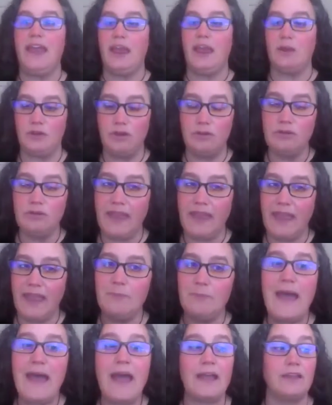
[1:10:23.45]
and when you
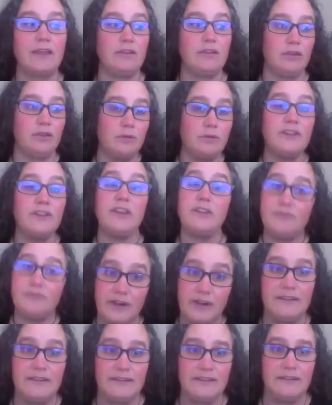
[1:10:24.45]
came back, you were
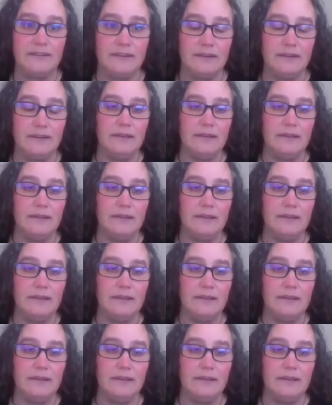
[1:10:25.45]
different.